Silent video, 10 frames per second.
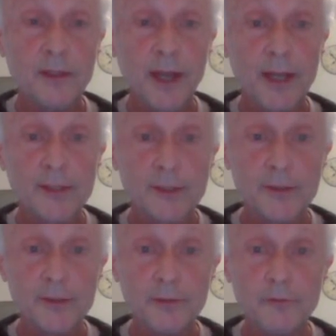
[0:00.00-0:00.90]
As
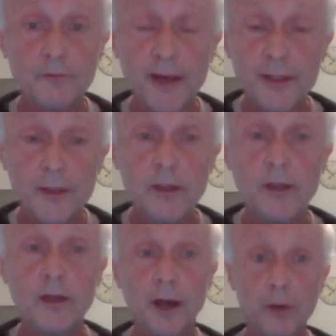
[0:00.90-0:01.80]
a final
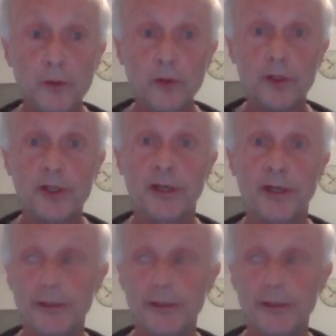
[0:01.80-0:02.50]
outlook at